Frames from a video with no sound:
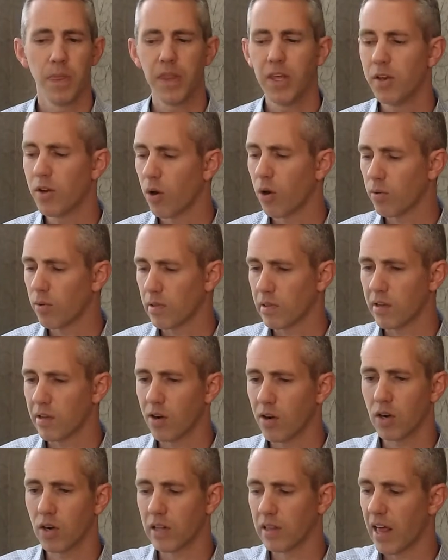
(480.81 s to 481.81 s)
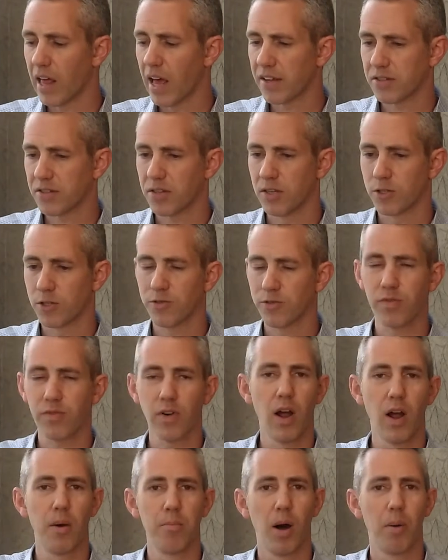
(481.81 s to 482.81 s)
You don't learn lessons
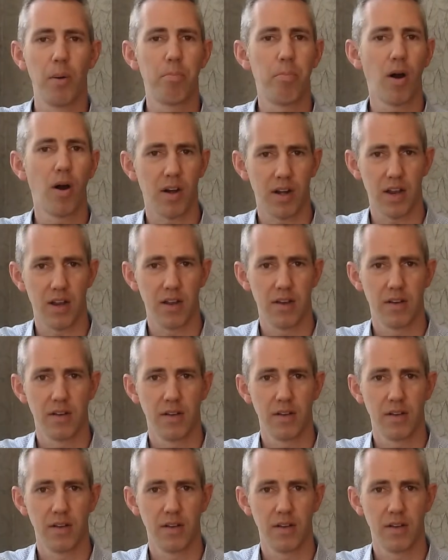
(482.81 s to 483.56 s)
from a party.